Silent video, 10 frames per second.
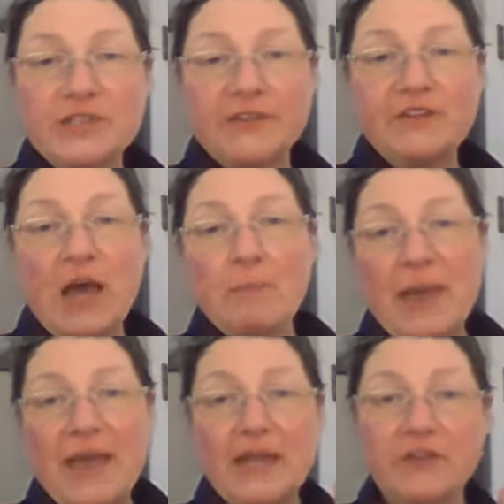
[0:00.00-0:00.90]
So I've not
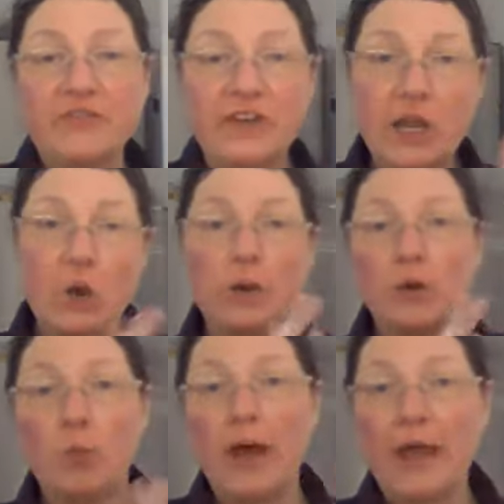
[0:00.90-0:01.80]
made a video in a
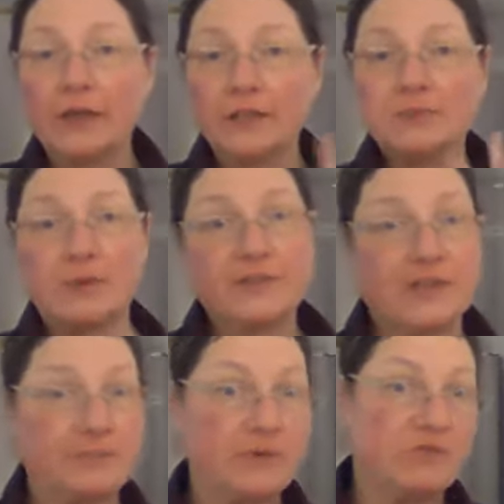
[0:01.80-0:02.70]
while. It's because
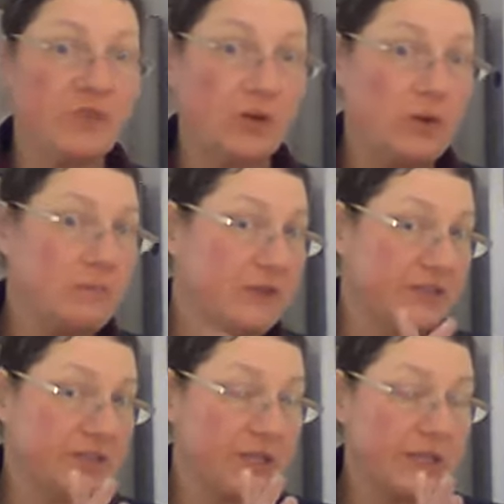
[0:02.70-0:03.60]
I've been very
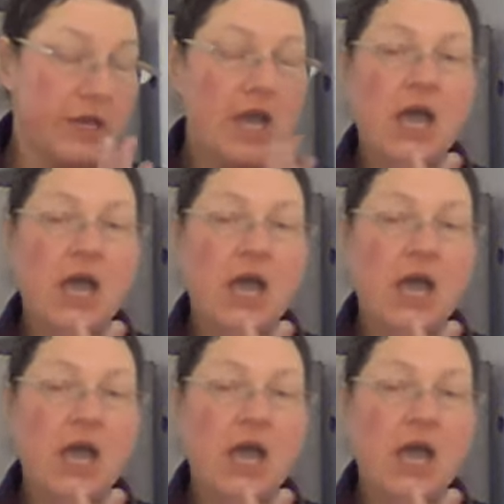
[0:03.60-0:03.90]
busy.